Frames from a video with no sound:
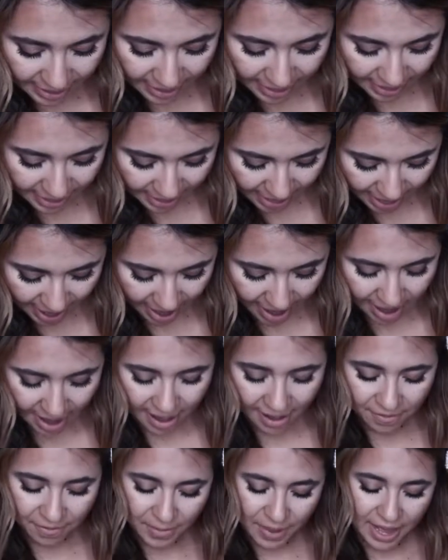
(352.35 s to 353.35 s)
then
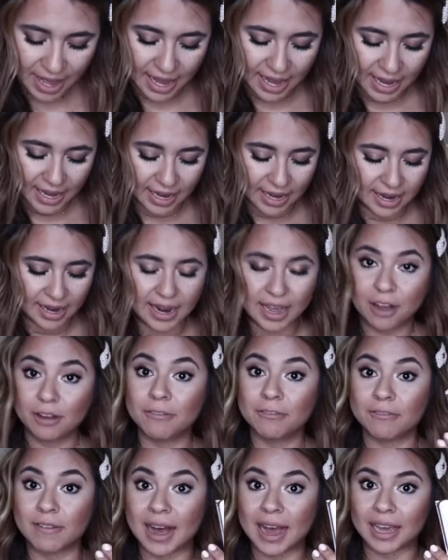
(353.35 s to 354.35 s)
have my nail
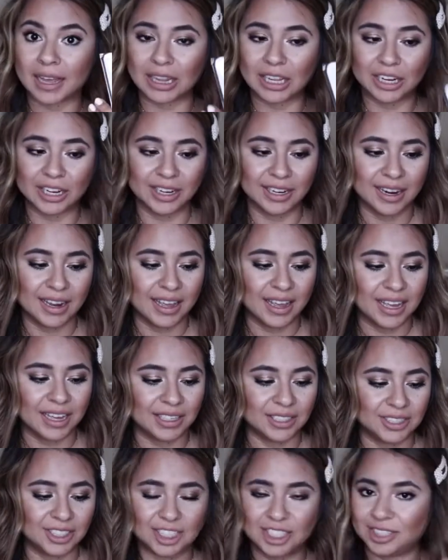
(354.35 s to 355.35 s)
filer,
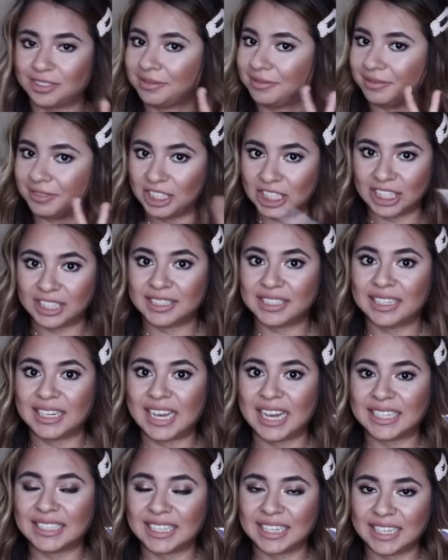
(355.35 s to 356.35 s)
just in
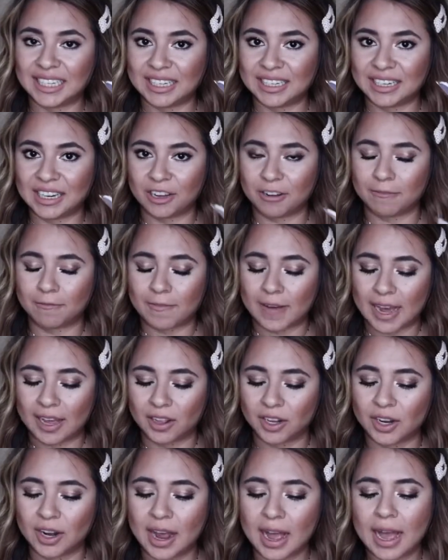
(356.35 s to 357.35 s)
case I need a nail
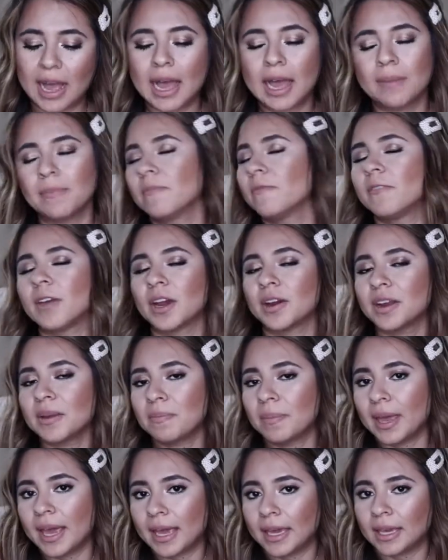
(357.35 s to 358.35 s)
filer. I'm very
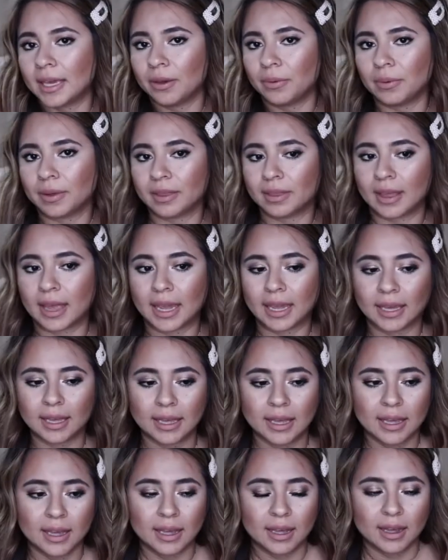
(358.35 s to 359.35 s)
picky with like
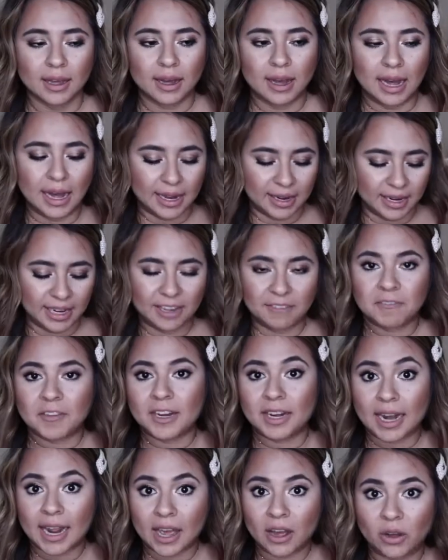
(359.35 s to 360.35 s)

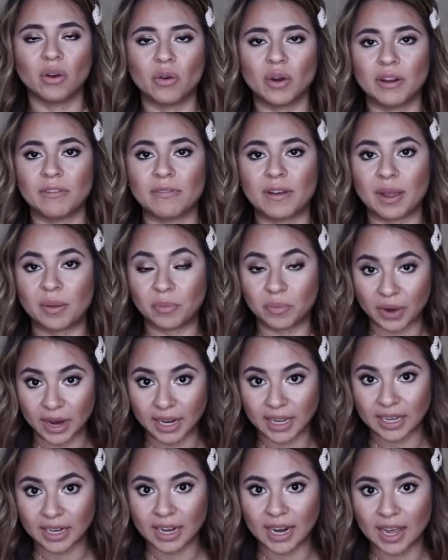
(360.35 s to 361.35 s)
uneven nail, or if I
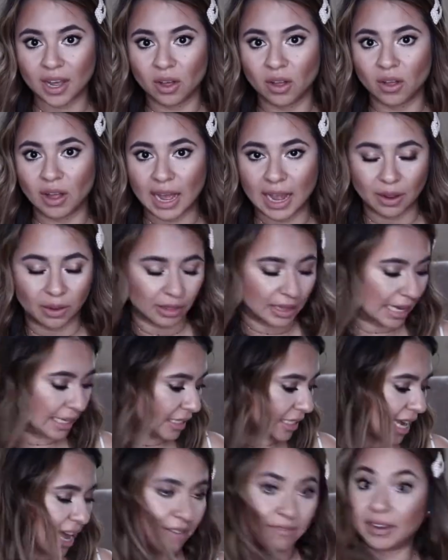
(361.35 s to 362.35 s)
break a nail, I
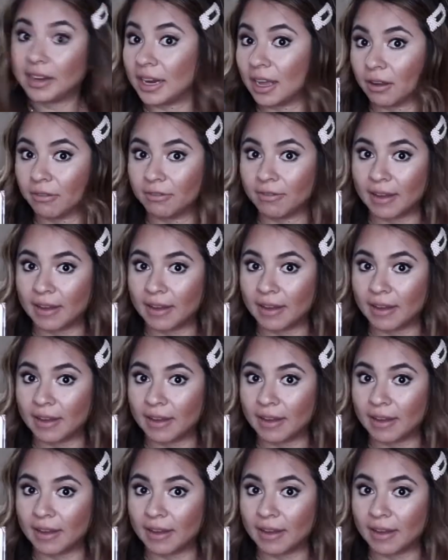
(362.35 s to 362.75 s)
like to have a nail